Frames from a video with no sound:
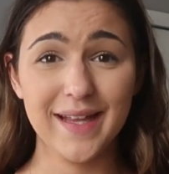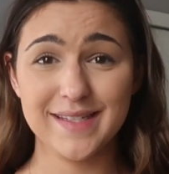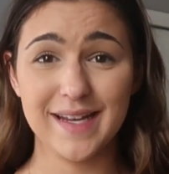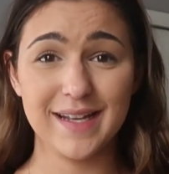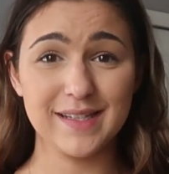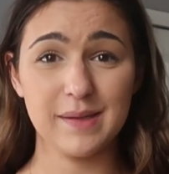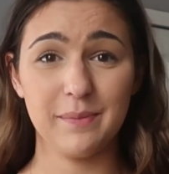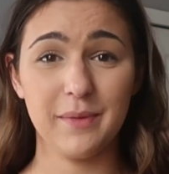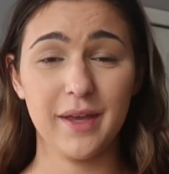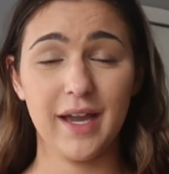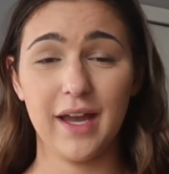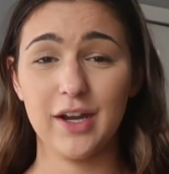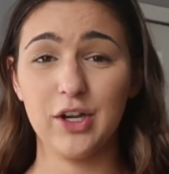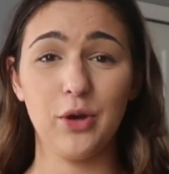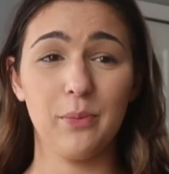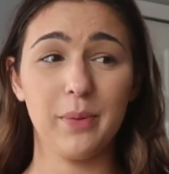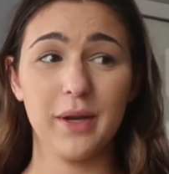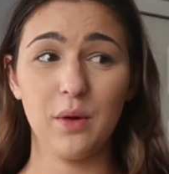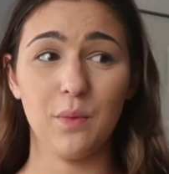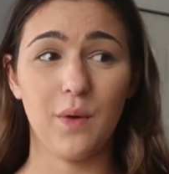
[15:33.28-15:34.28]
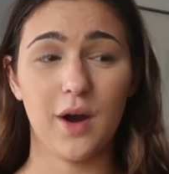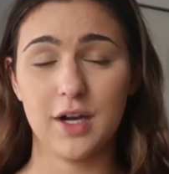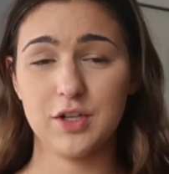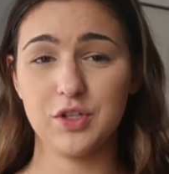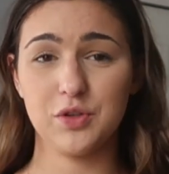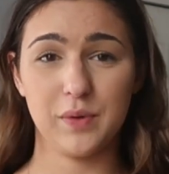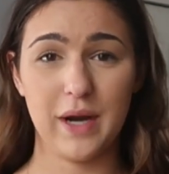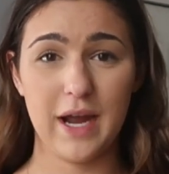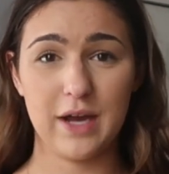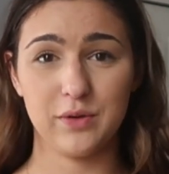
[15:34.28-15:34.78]
It's not something, and nobody
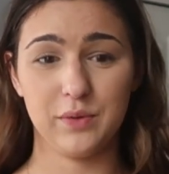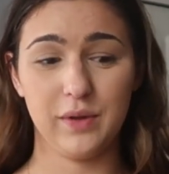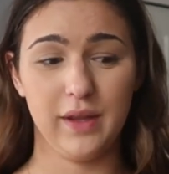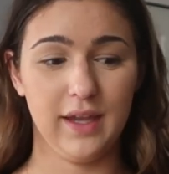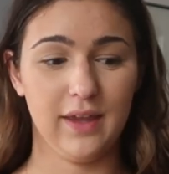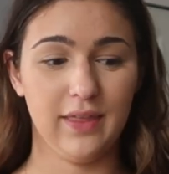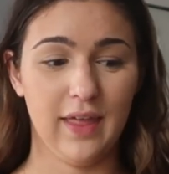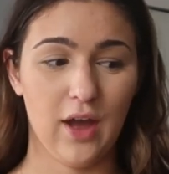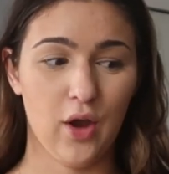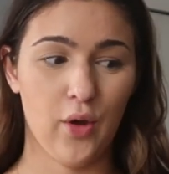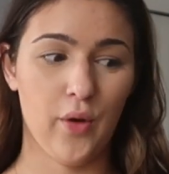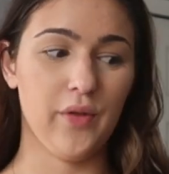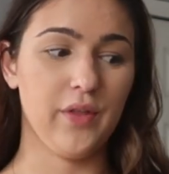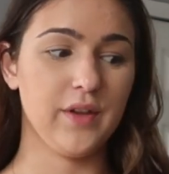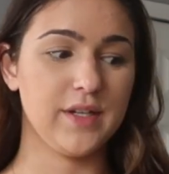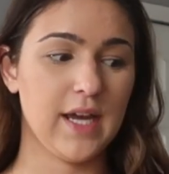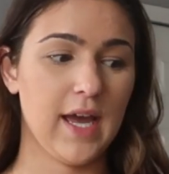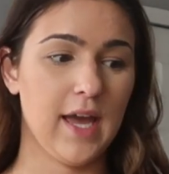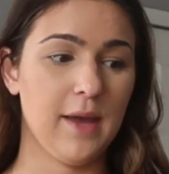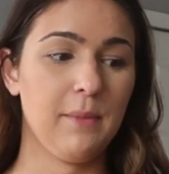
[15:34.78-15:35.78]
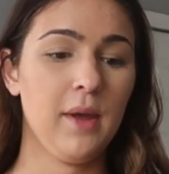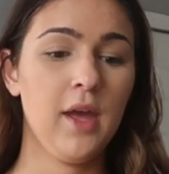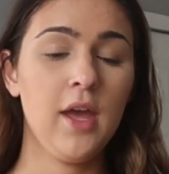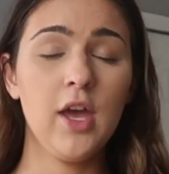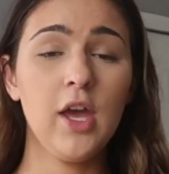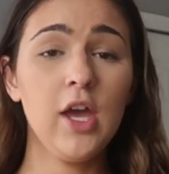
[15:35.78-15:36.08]
walks around like that all the time.